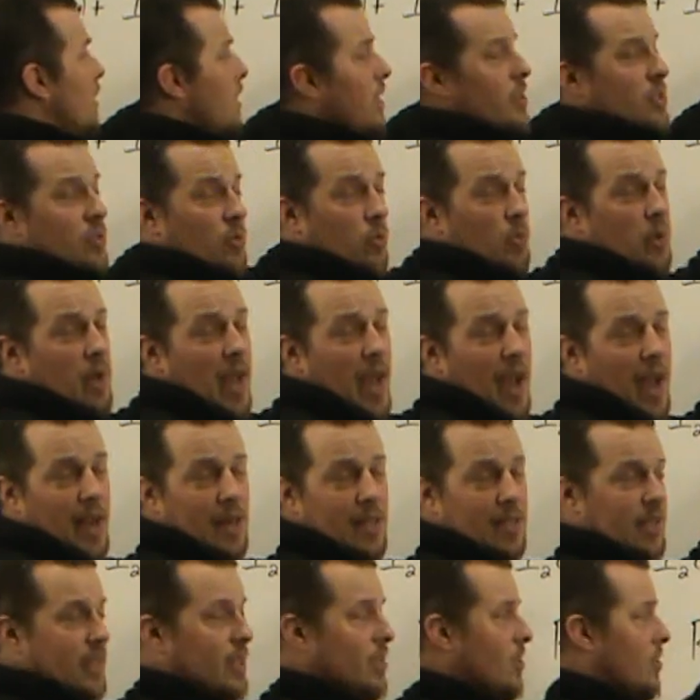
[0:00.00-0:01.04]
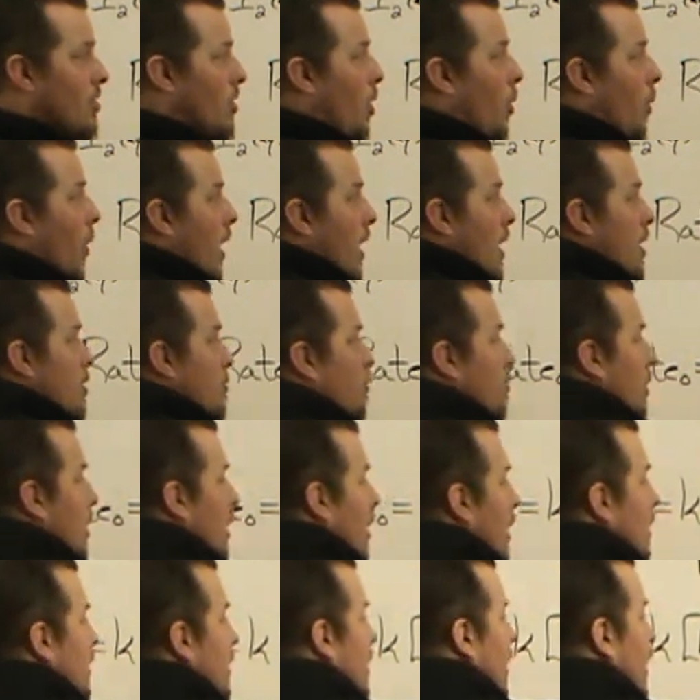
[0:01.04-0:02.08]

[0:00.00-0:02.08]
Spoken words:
is a reactant, so H plus